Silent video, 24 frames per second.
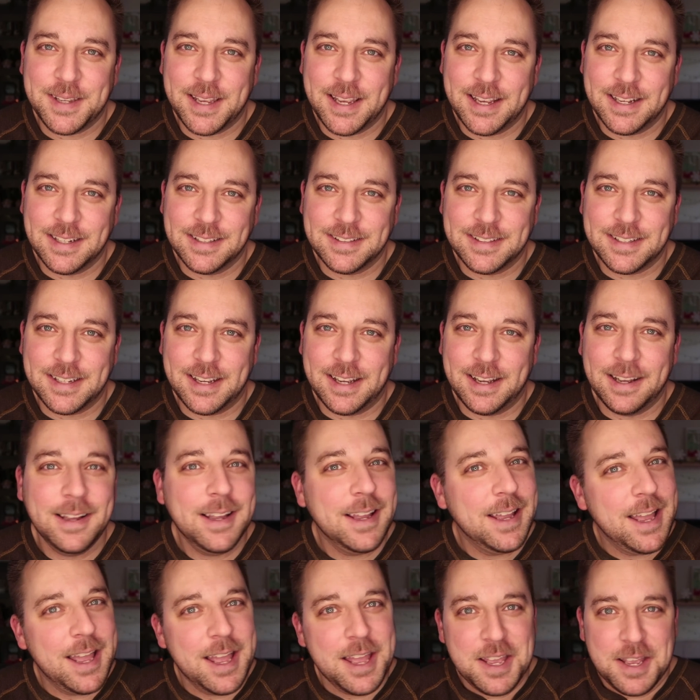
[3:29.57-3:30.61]
and
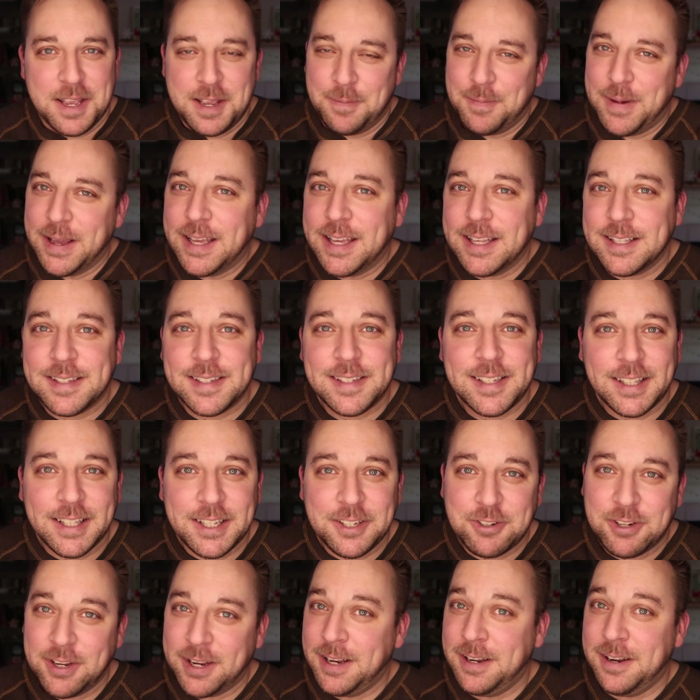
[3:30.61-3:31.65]
my kids still
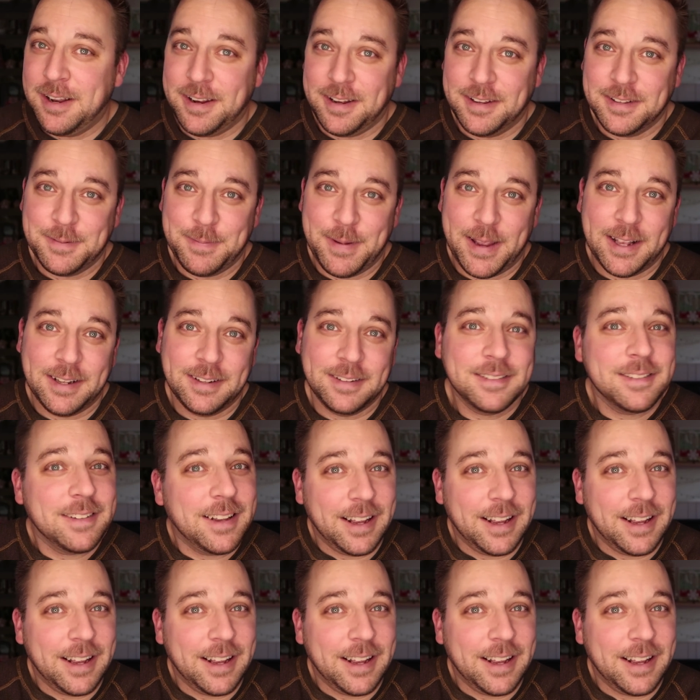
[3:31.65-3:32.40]
eat chicken nuggets, man.